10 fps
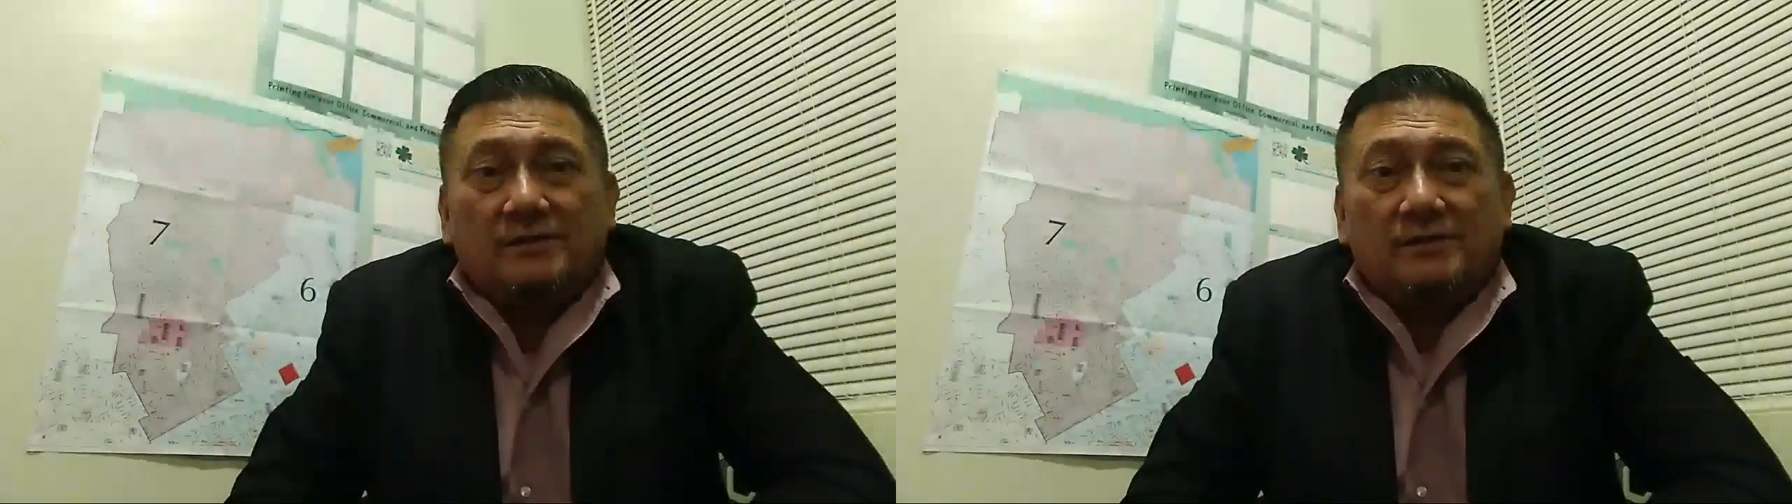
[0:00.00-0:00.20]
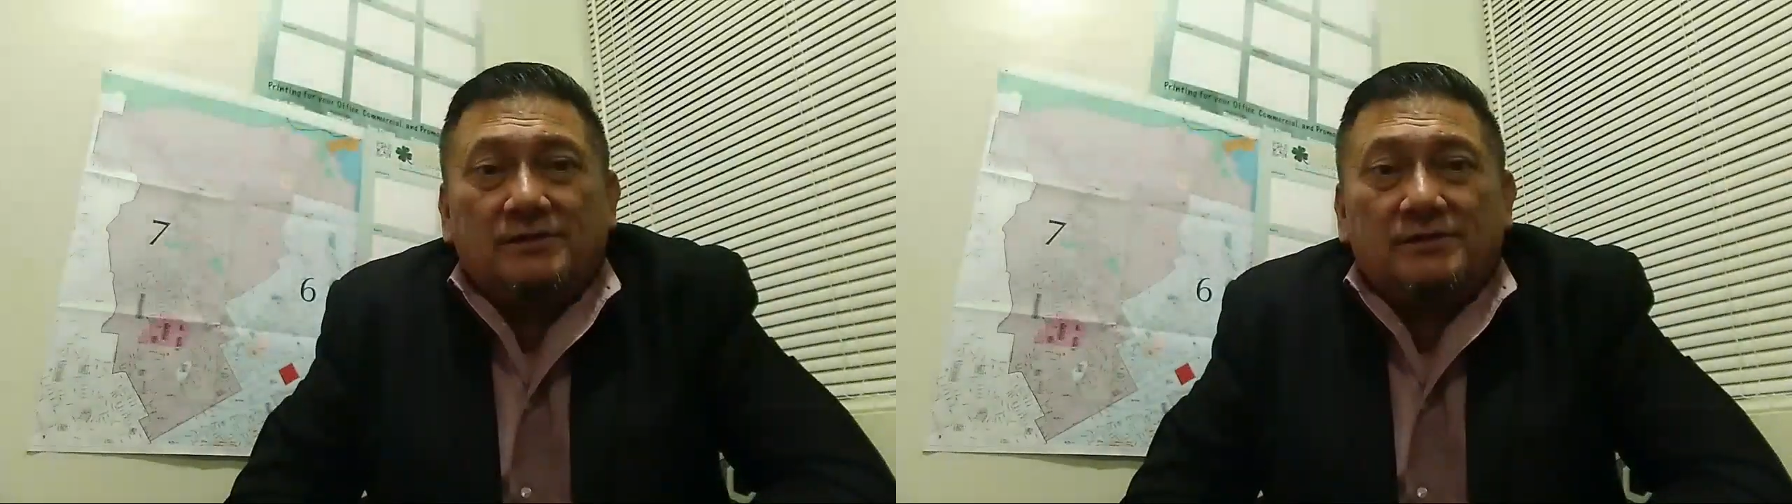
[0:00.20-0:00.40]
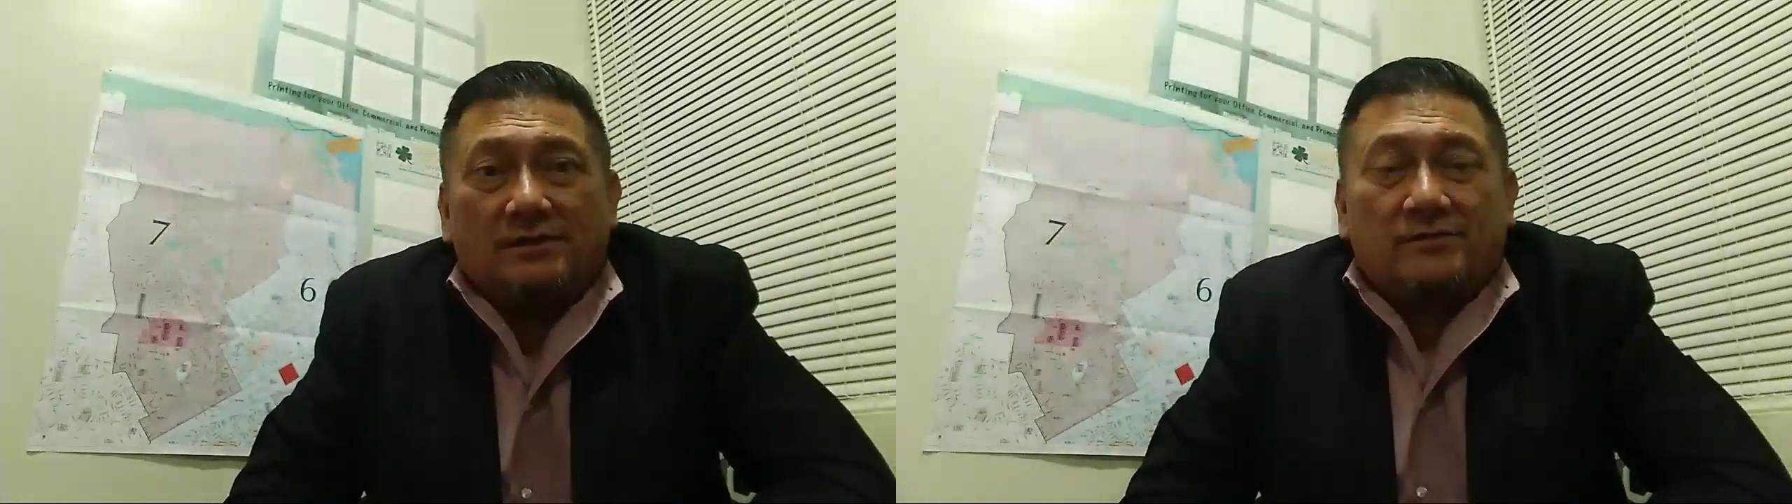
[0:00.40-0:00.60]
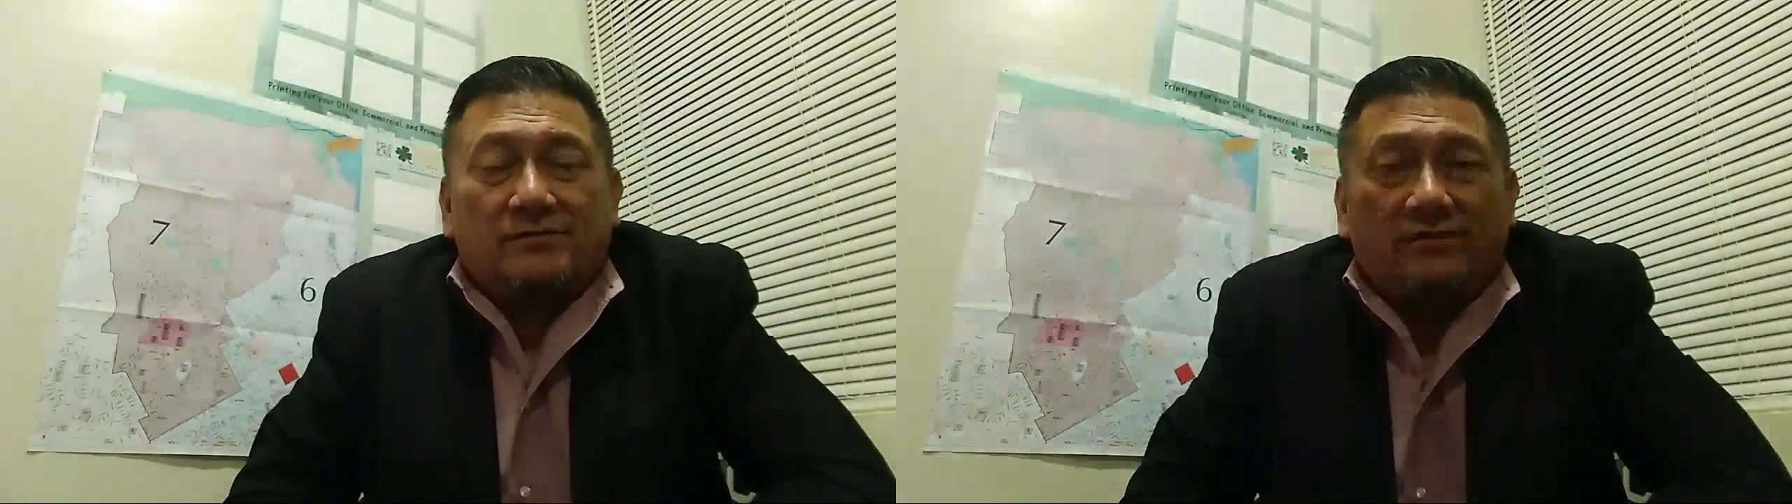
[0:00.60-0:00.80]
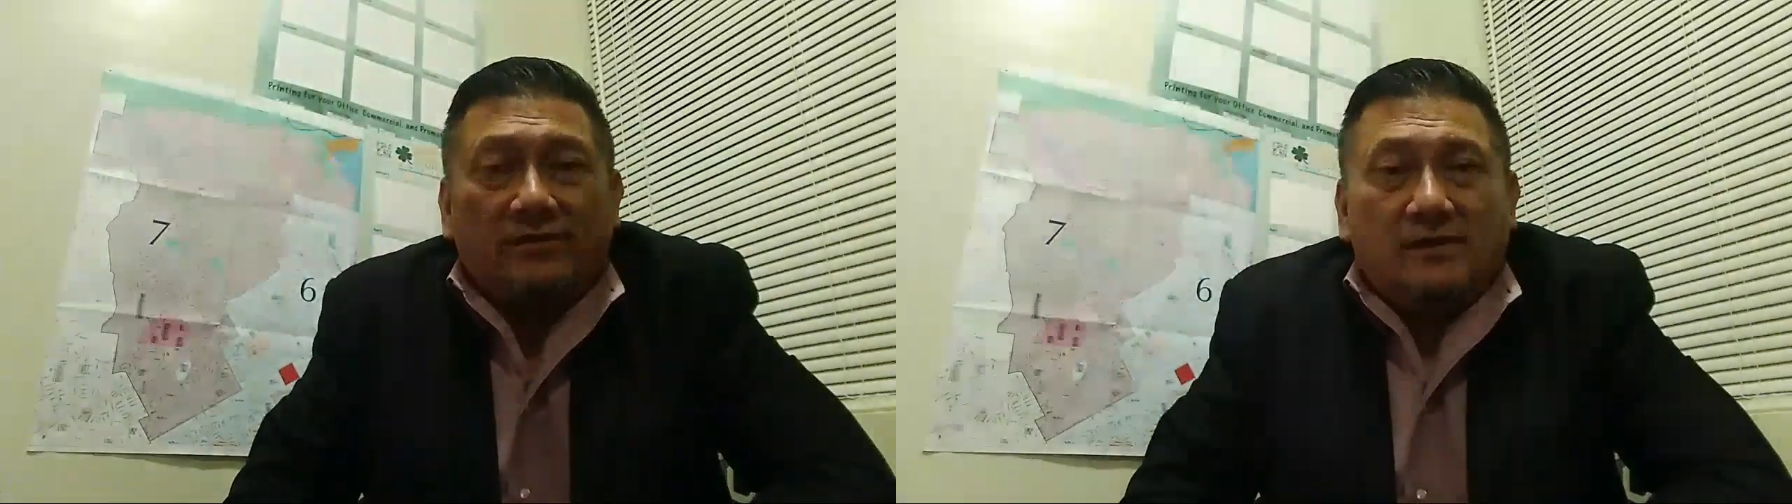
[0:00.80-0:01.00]
does not
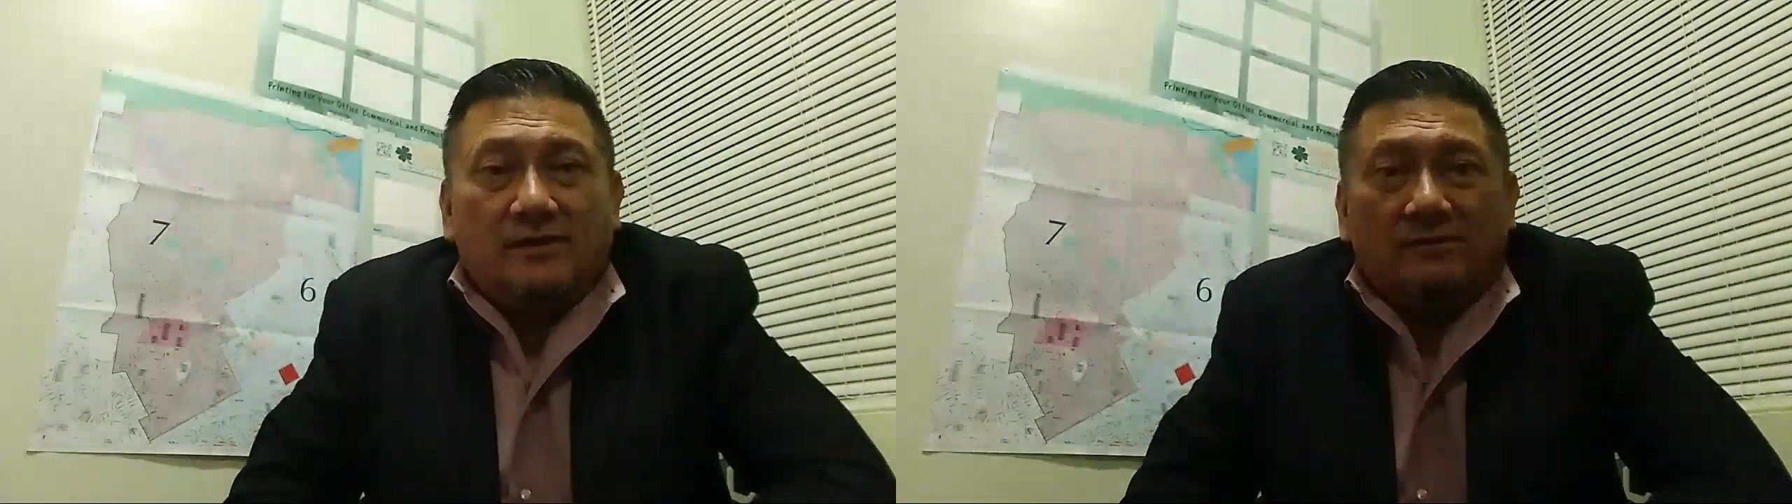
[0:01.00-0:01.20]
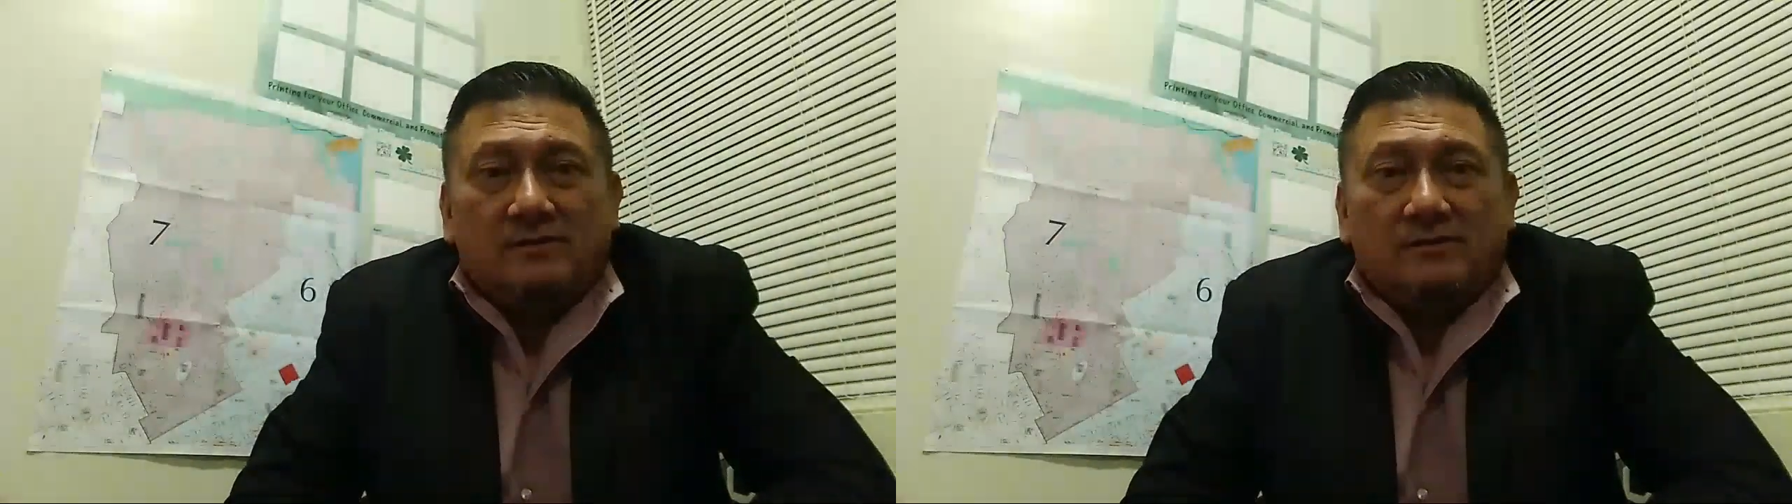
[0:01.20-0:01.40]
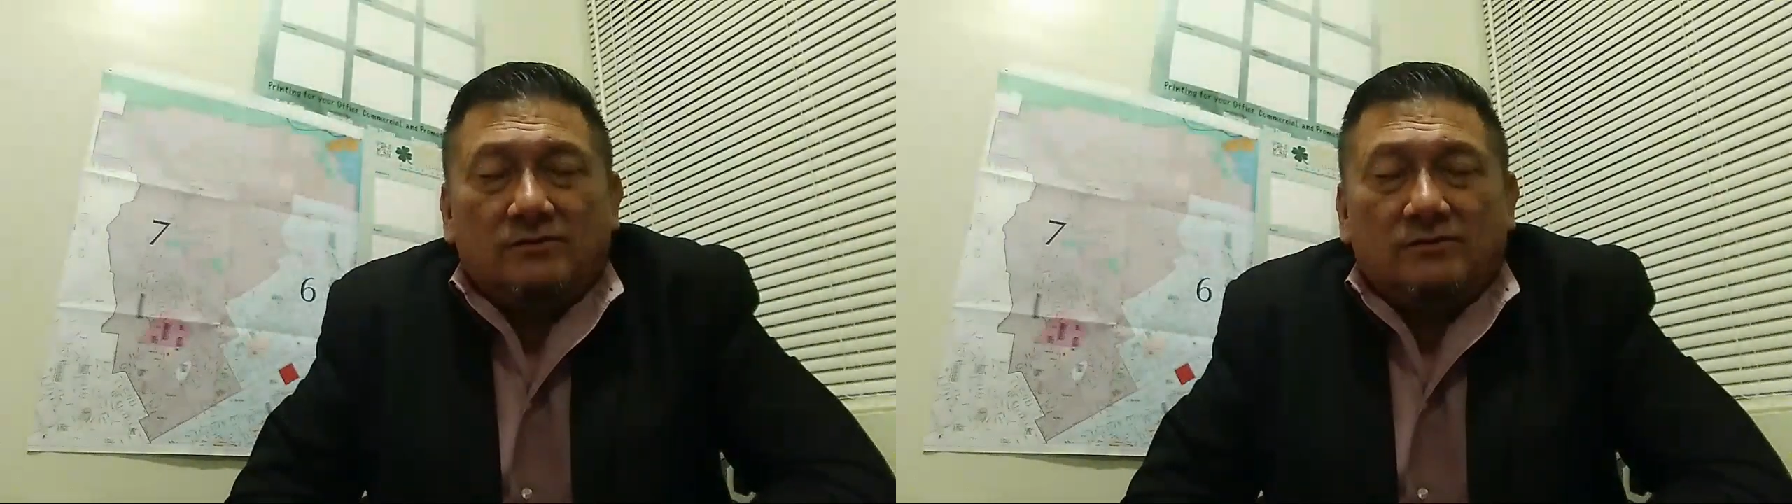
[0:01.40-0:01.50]
see